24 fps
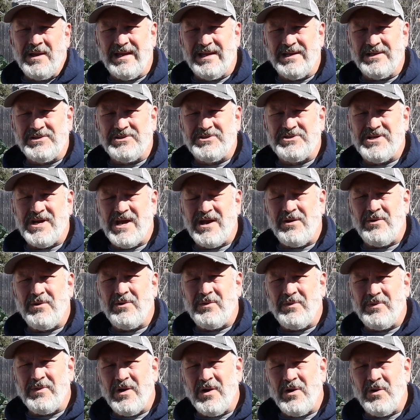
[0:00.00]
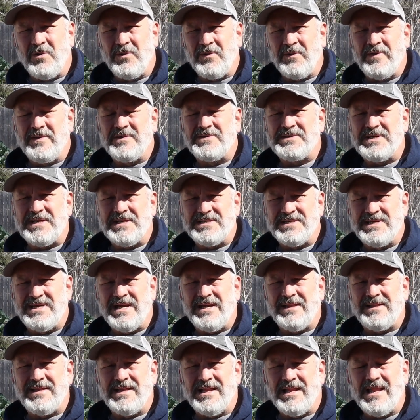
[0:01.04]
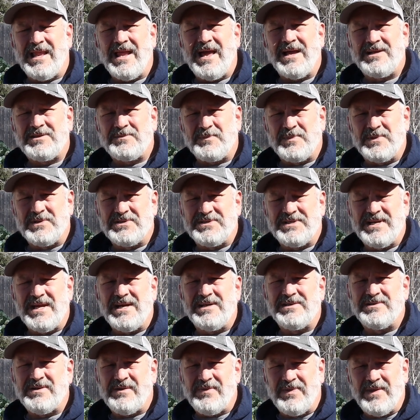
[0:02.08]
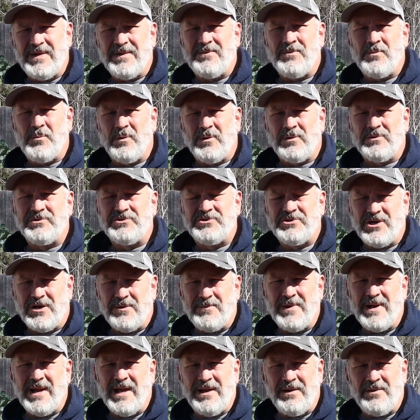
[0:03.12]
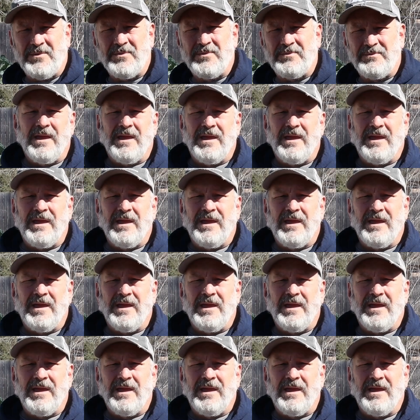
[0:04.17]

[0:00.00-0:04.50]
In general, the older the seeds get, the less percentage of them will germinate.